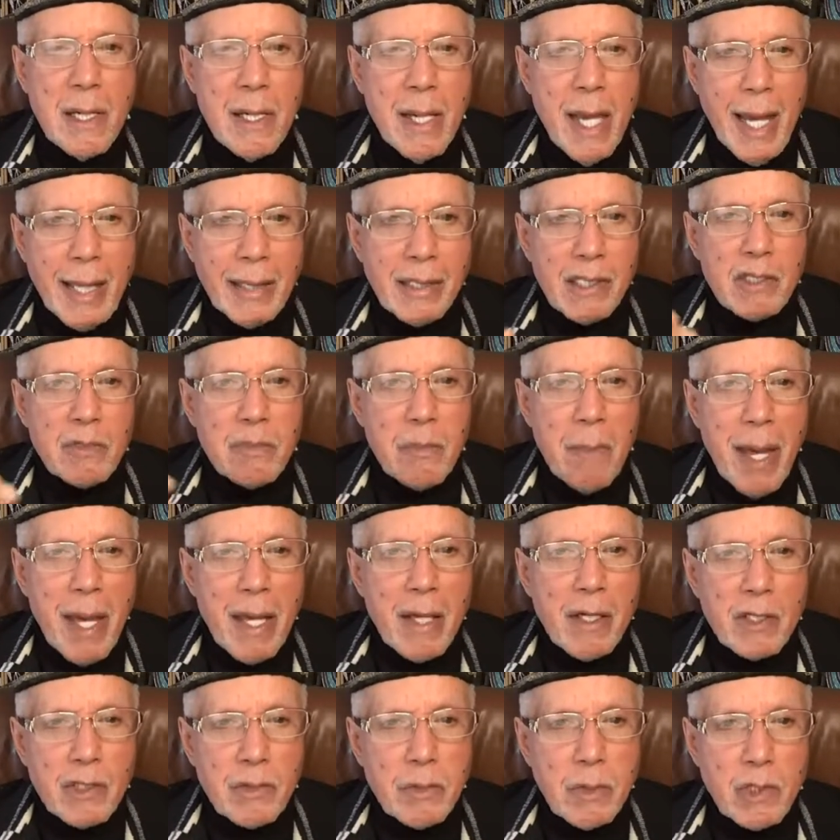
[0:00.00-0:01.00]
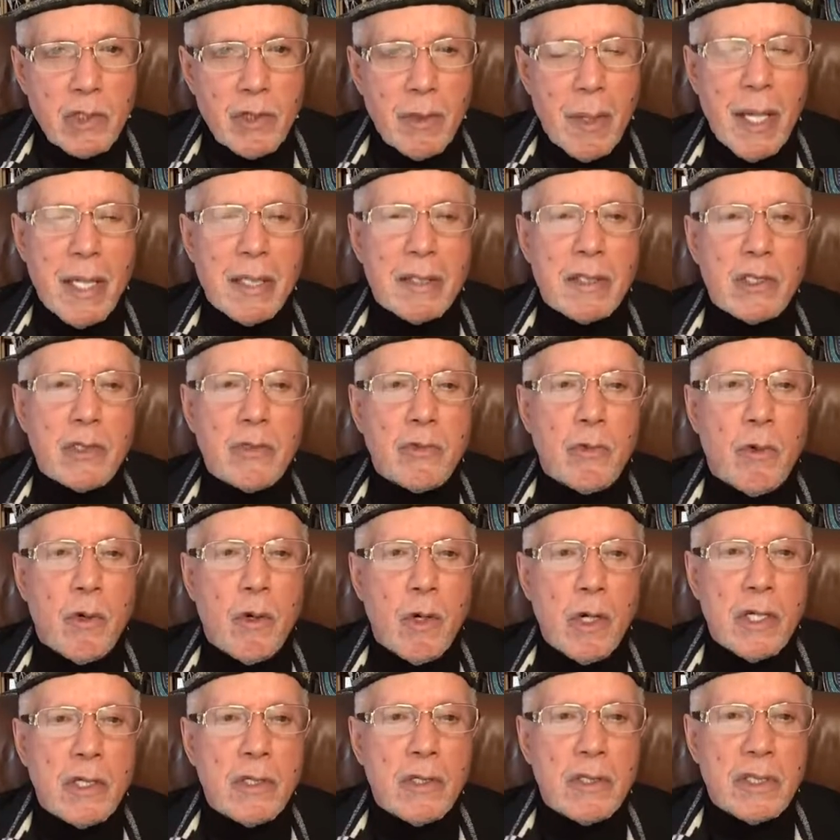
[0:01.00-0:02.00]
and as males were trained as
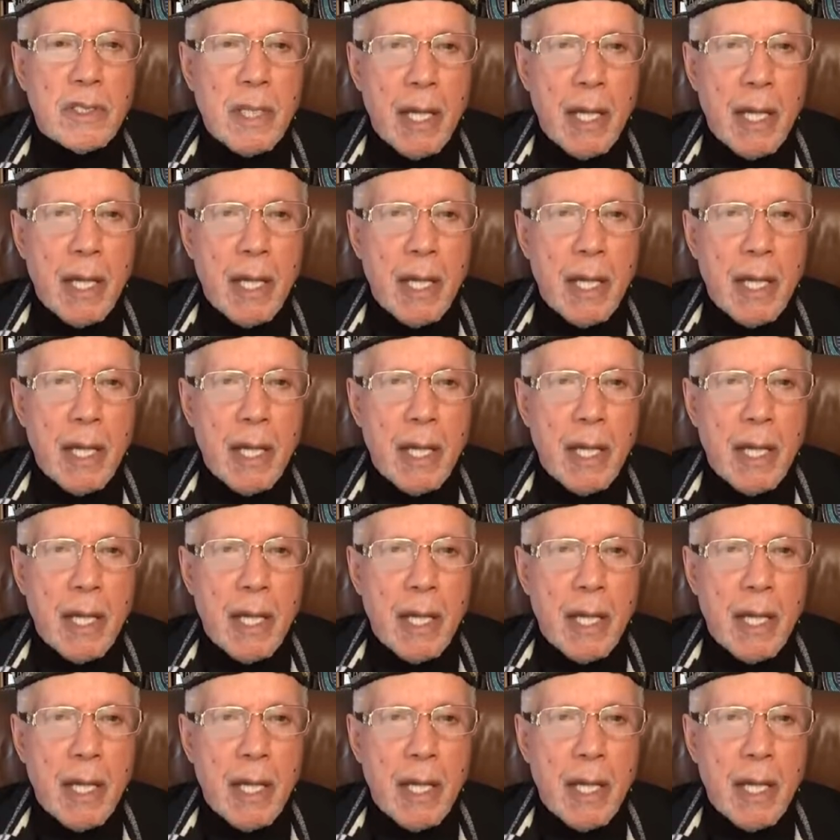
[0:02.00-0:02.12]
warriors,